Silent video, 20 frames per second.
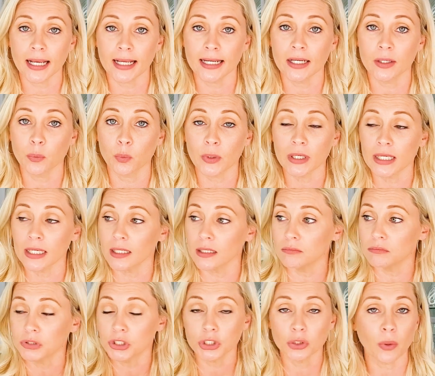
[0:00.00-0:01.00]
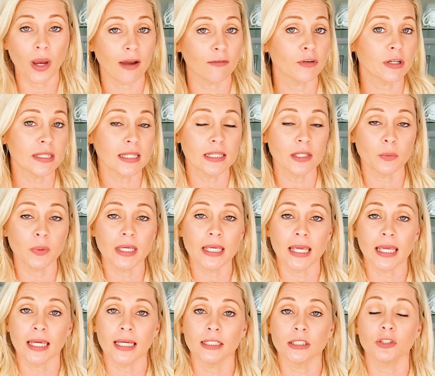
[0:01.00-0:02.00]
and we do everything that we
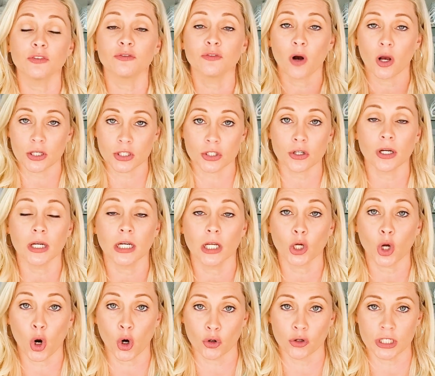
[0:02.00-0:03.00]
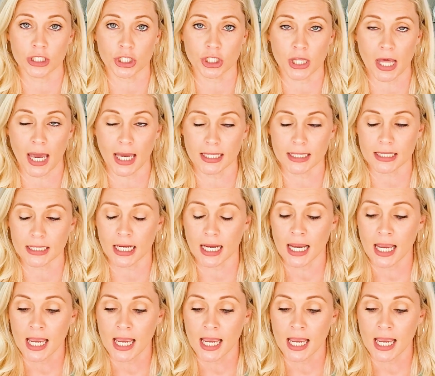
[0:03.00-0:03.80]
can to foster and encourage that.